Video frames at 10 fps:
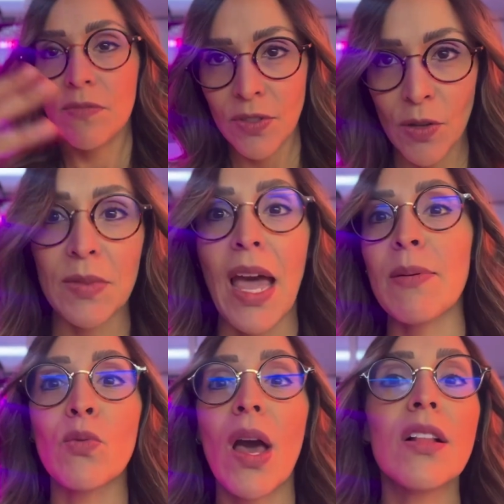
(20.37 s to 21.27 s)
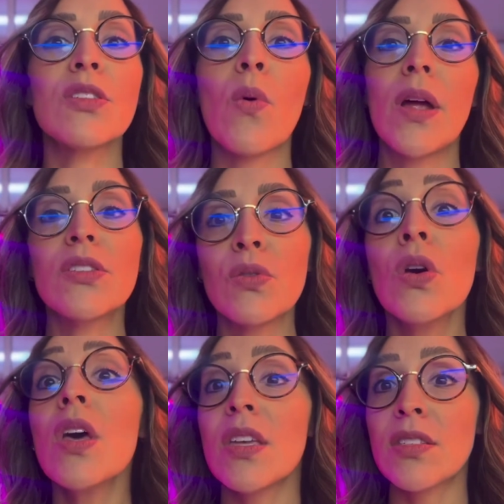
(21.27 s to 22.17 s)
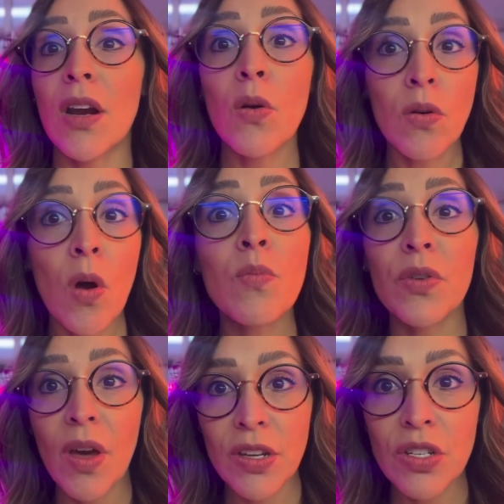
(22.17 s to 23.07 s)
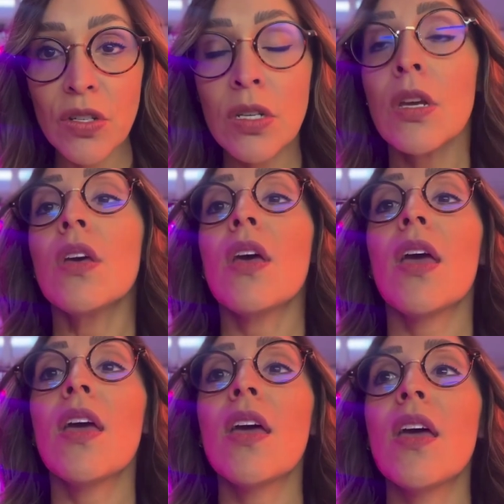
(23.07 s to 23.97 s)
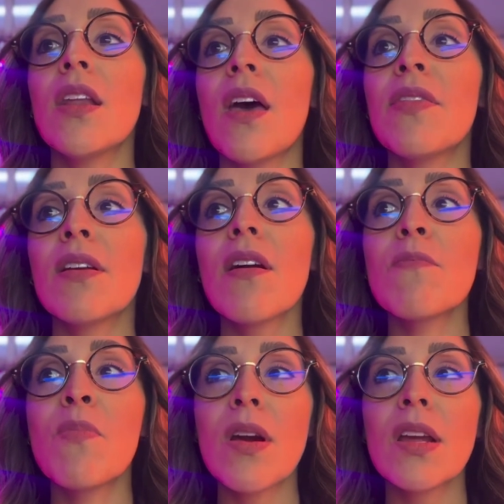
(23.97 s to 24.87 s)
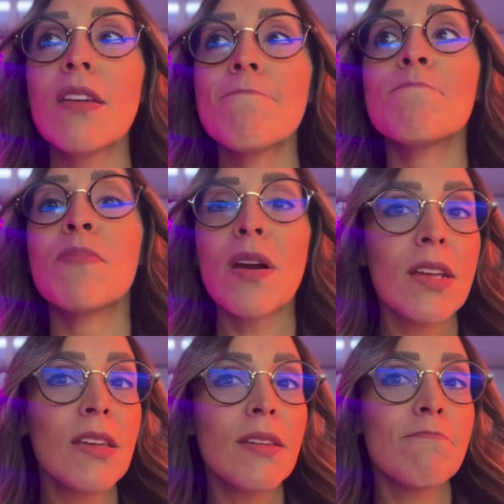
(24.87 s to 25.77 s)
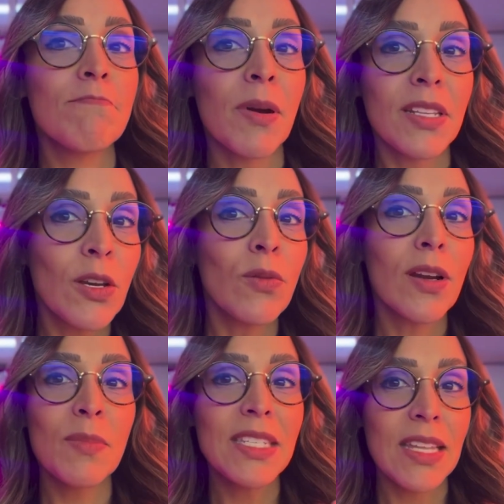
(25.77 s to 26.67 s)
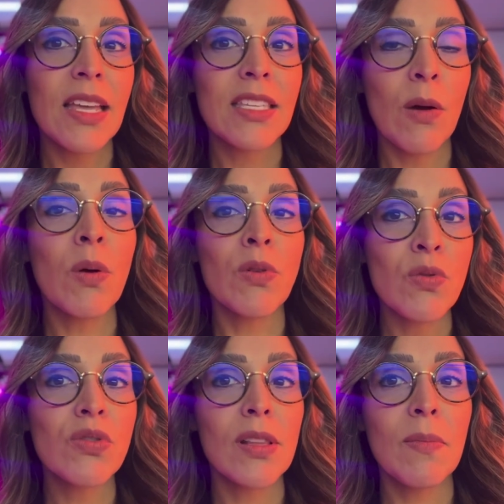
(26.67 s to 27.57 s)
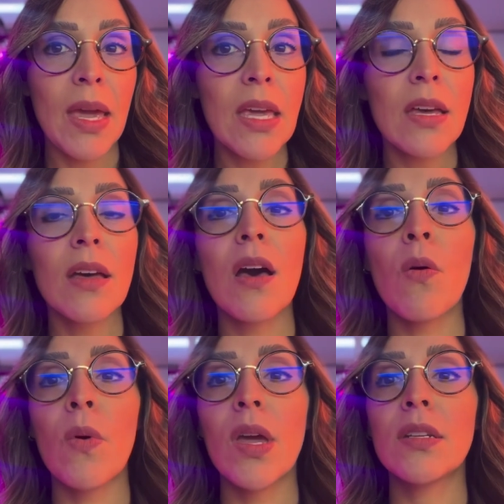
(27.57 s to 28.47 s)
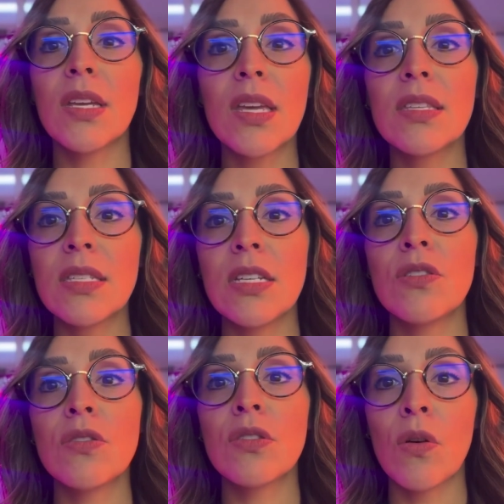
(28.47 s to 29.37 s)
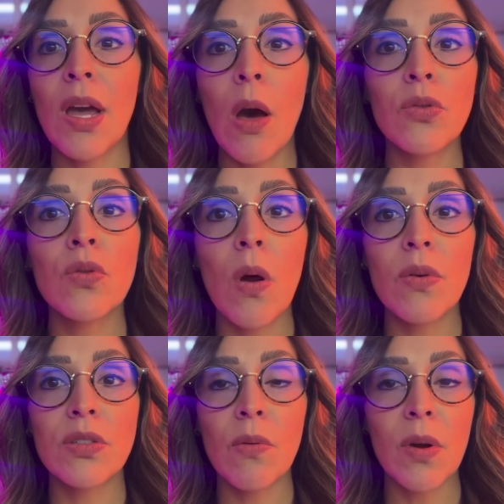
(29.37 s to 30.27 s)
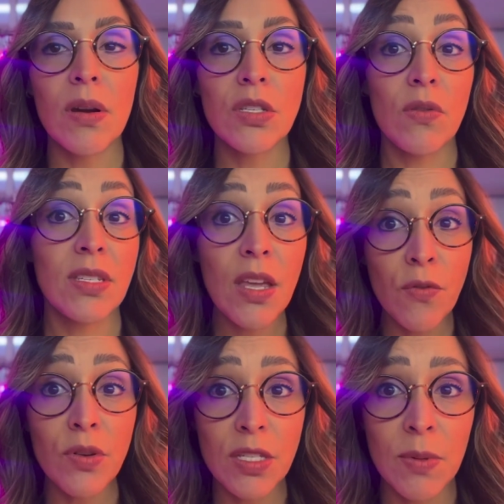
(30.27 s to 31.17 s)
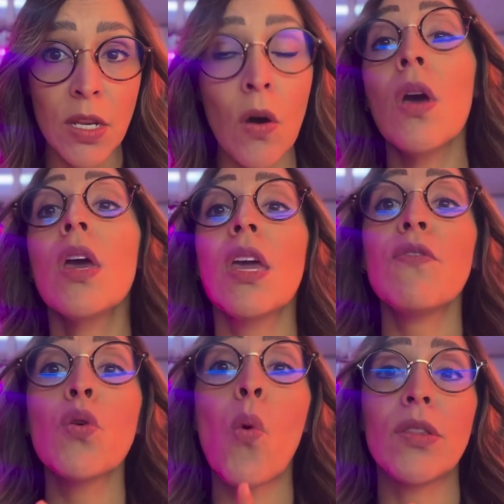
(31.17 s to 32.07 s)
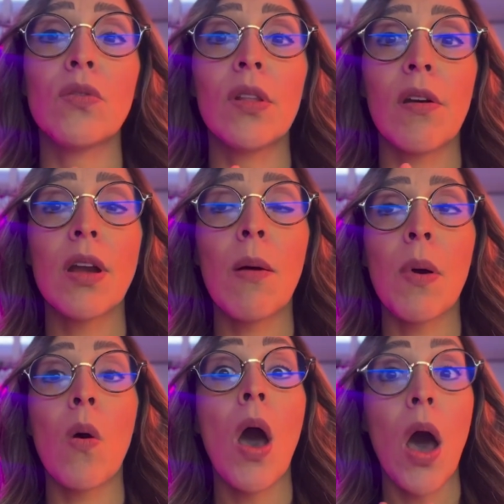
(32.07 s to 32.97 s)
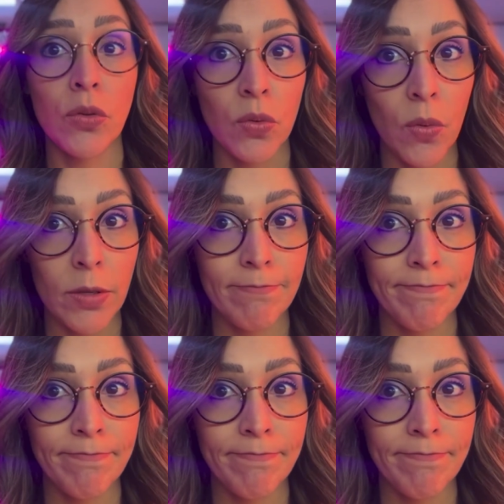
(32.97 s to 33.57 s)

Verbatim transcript: sometimes we also want to start our own production, and there are very, very particular mistakes that we would usually make uh, when taking decisions on how to grow strawberries, so stay for this video if you want to learn about how to do it.